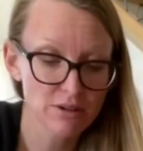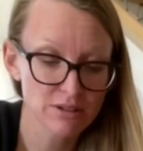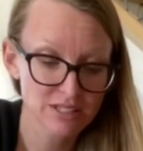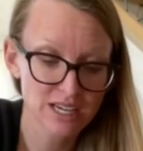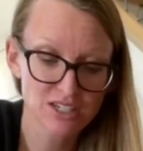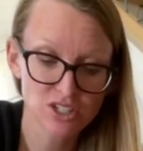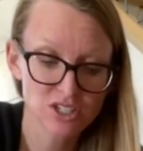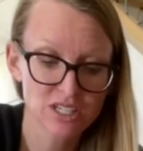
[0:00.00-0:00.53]
is
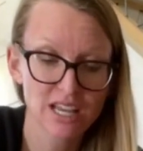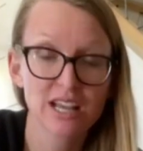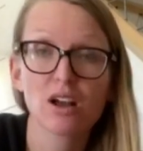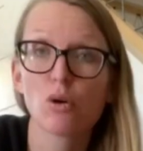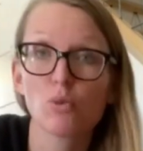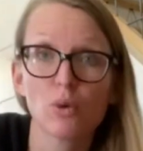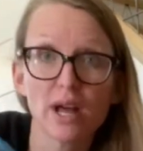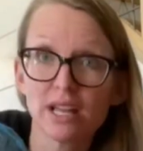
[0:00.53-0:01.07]
I just take a
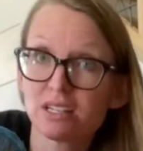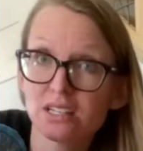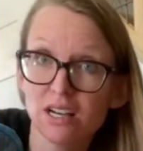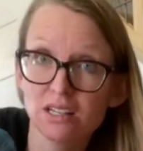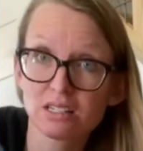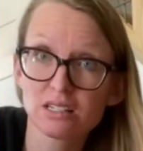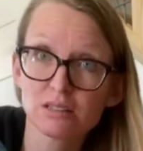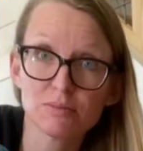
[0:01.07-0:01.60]
wet
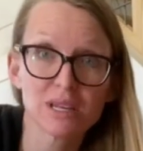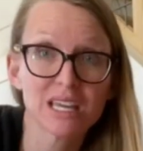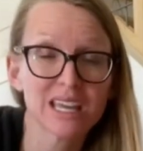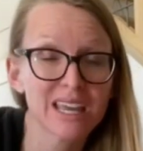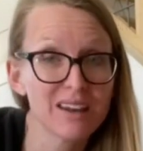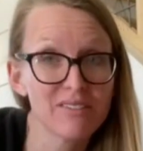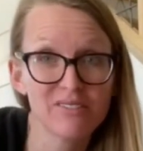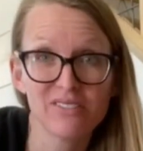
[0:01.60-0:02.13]
dust mitt
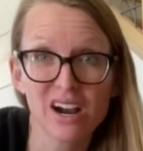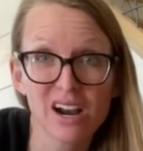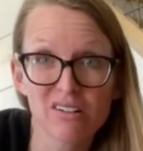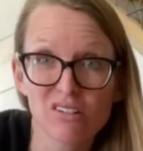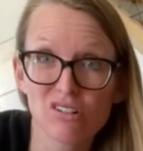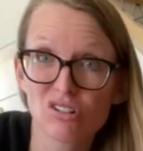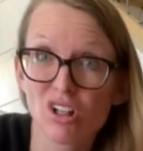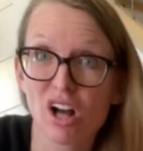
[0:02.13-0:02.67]
and
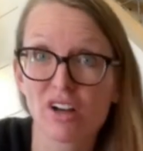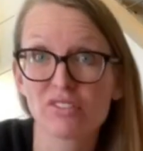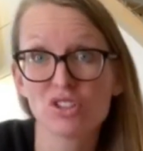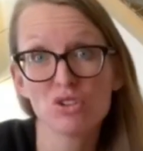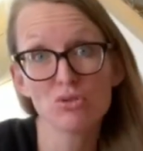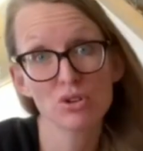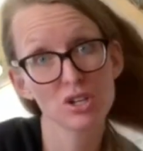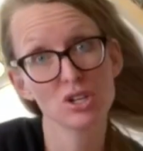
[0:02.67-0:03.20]
enviro cloth.
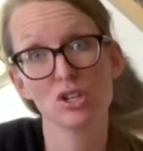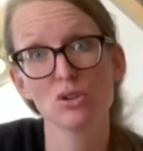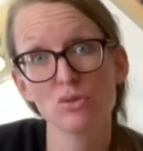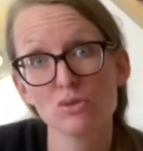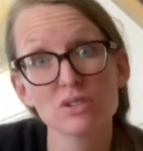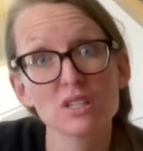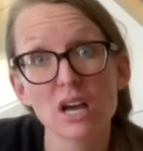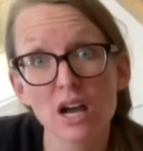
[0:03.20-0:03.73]
You could
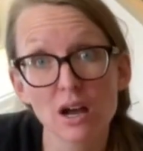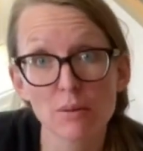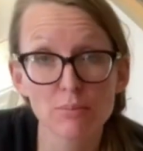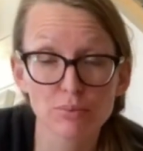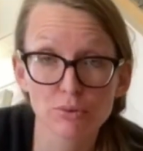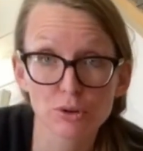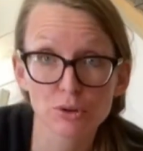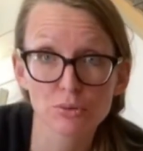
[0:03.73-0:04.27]
use a
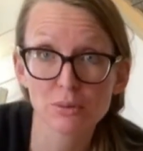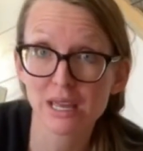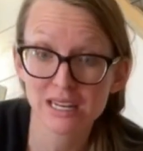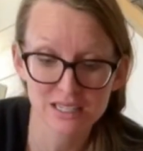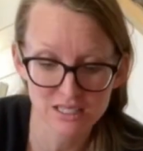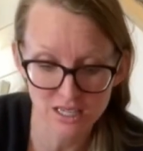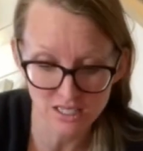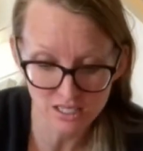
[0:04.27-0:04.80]
broom and a
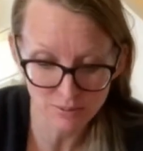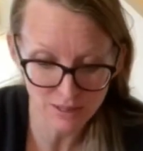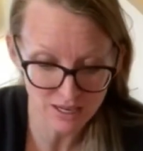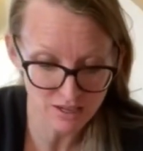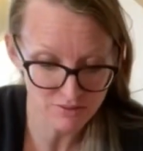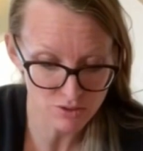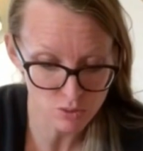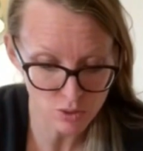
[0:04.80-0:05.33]
dustpan
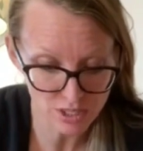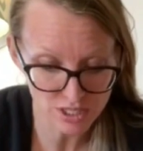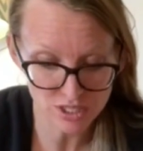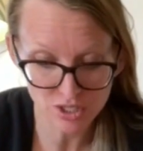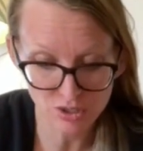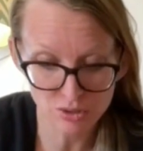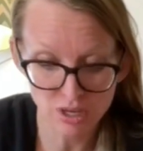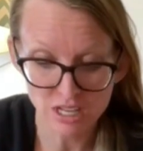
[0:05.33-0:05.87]
if you wanted
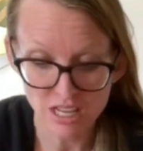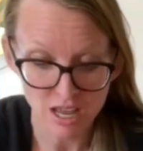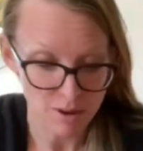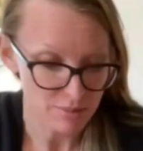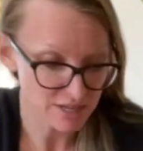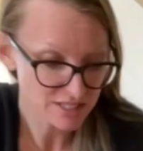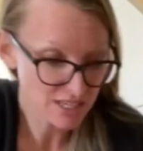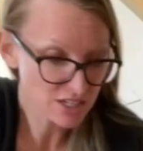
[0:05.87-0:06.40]
to,
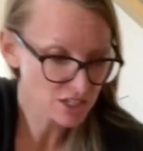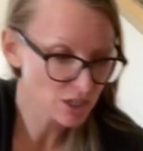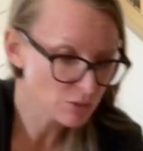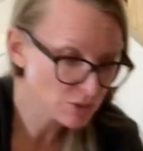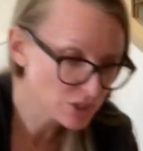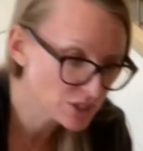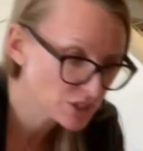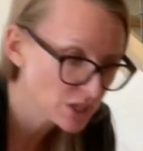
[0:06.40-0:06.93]
but essentially
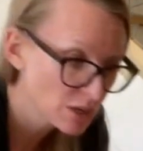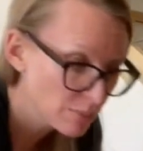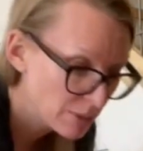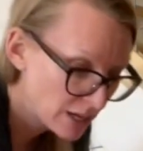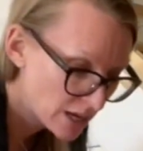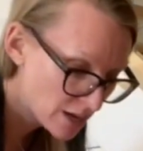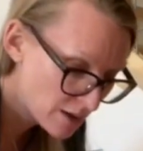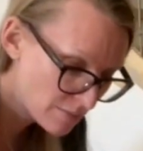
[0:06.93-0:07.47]
we're just gonna
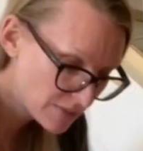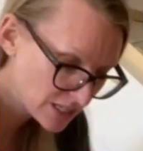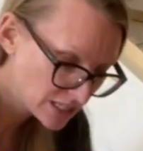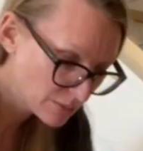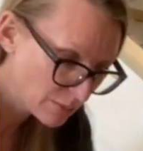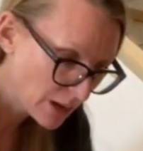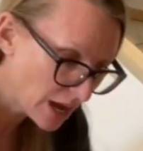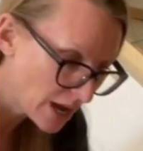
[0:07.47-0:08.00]
pick up this
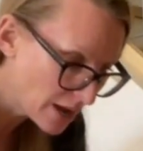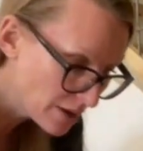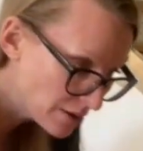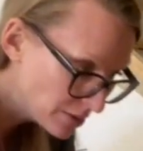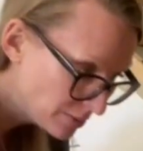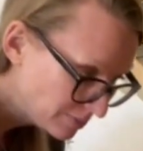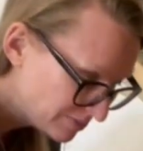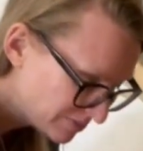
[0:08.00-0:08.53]
pile.